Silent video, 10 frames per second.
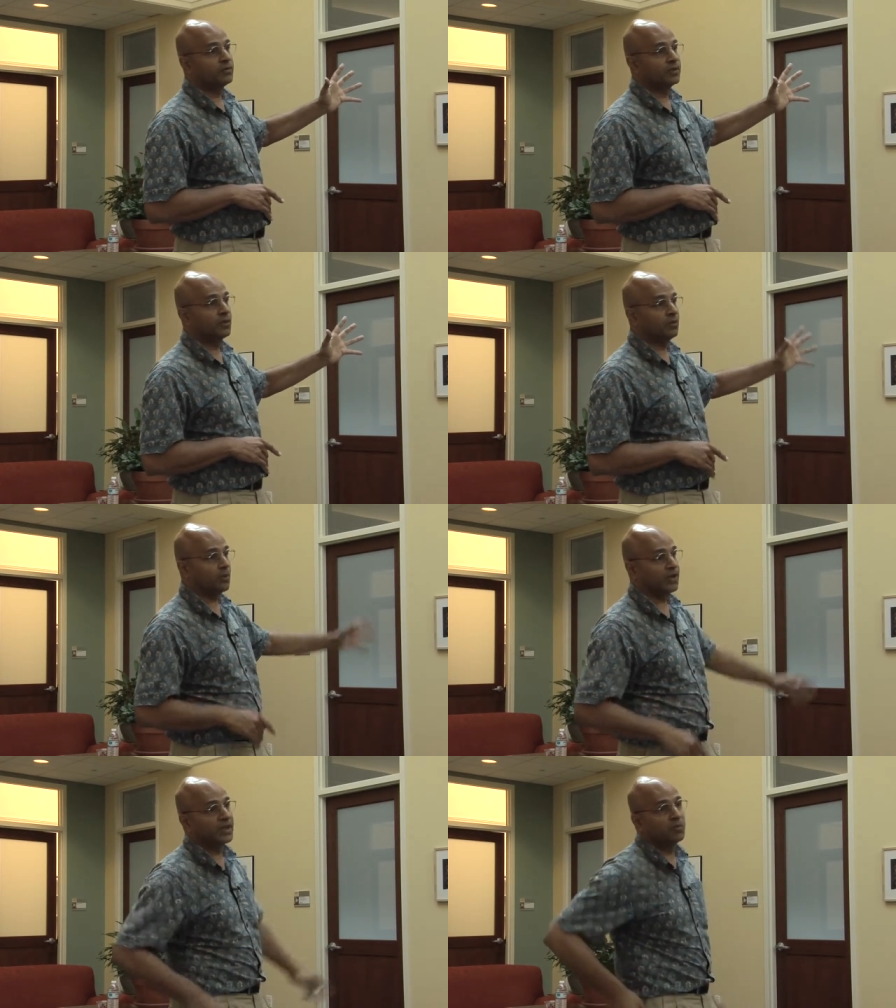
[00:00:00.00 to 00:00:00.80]
the
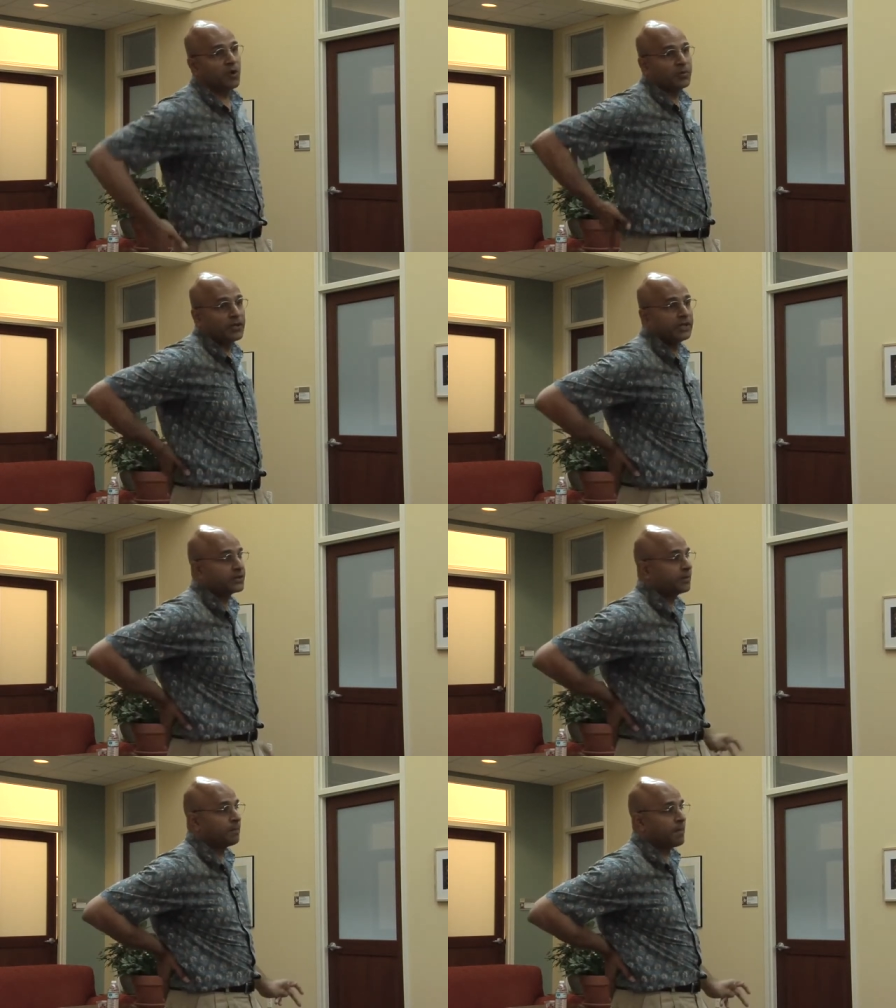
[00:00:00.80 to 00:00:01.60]
working
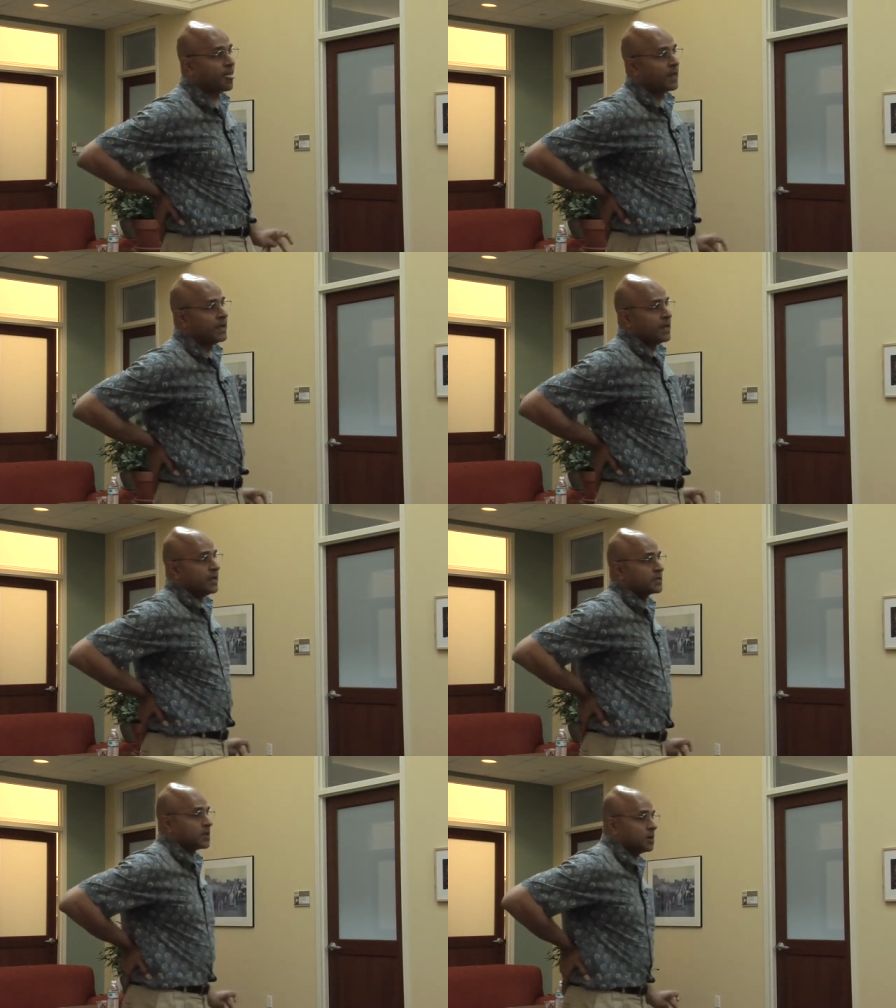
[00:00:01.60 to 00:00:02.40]
population.
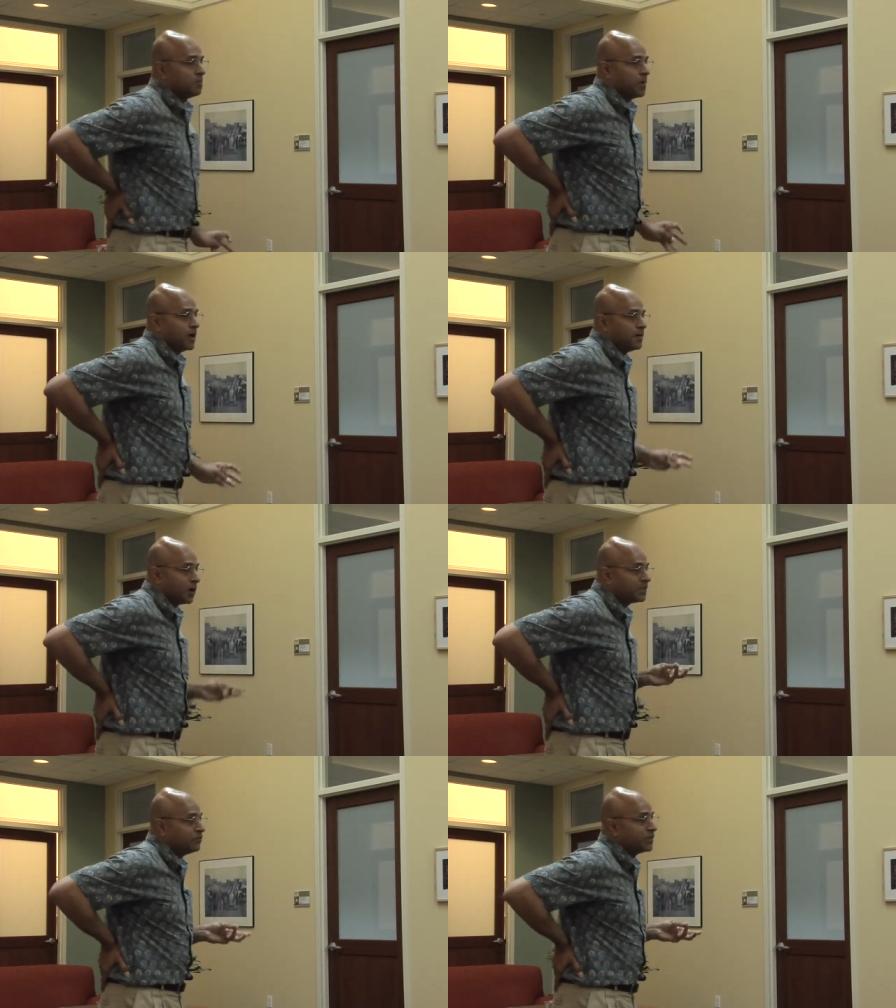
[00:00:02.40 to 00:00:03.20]
So
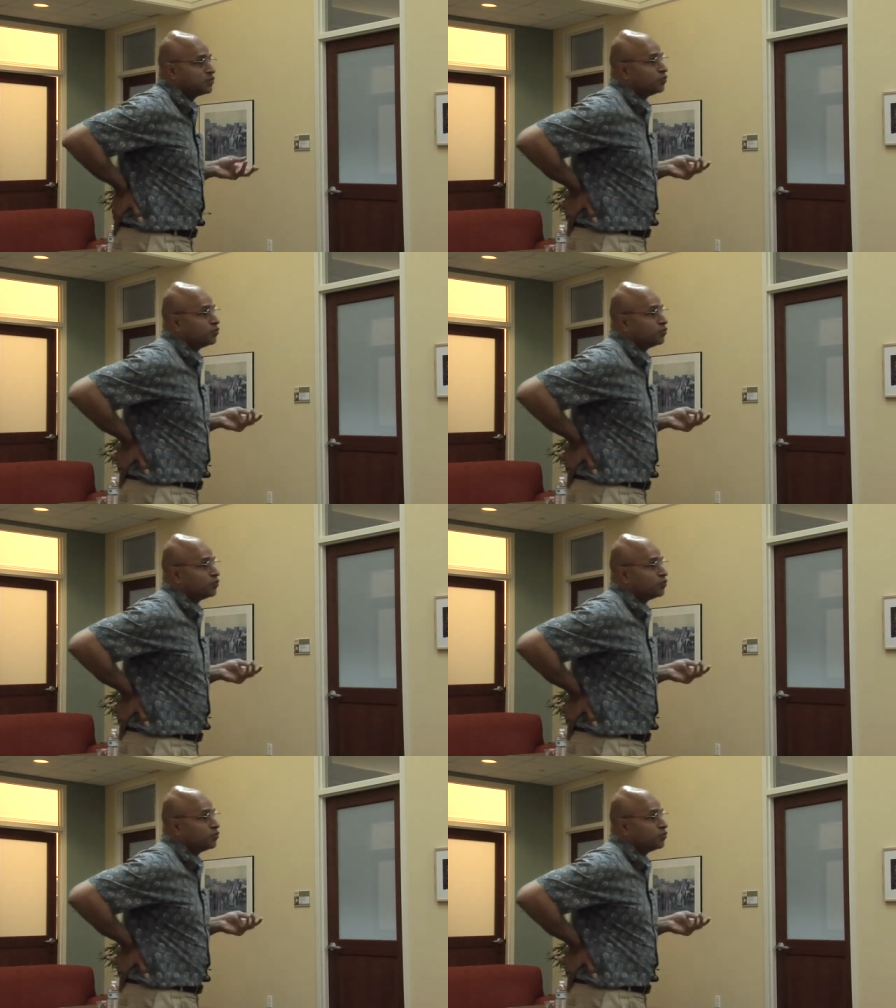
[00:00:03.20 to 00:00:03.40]
not even